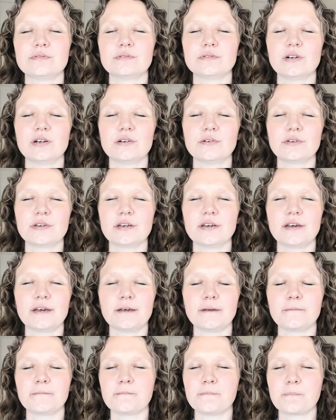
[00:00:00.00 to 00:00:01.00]

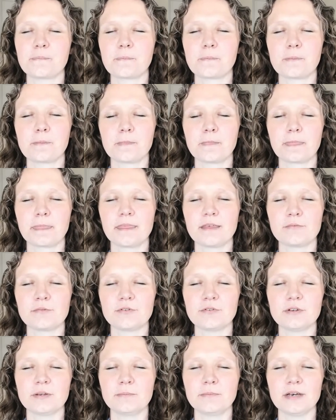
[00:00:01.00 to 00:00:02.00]
Okay, I'm
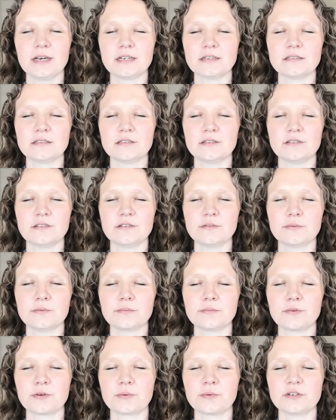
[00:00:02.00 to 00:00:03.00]
going back to the
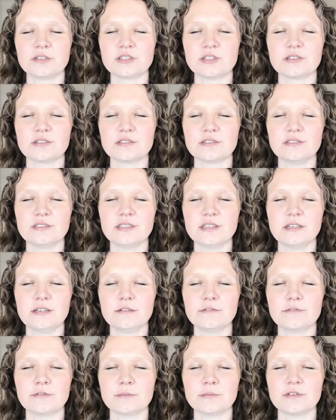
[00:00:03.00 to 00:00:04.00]
original scene
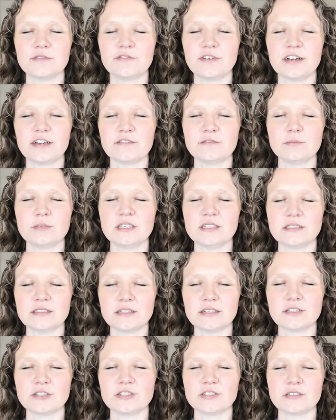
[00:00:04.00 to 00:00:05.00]
from the five minute
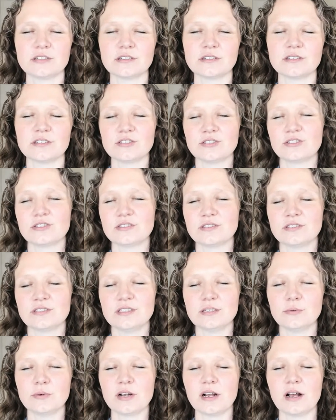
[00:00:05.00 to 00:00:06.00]
session and let's just
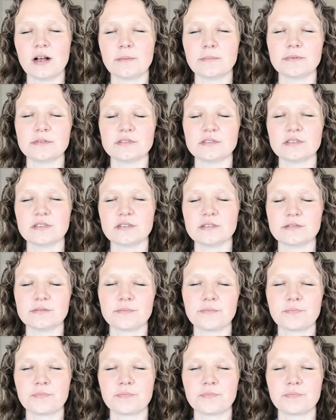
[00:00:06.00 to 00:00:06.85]
see what happens here.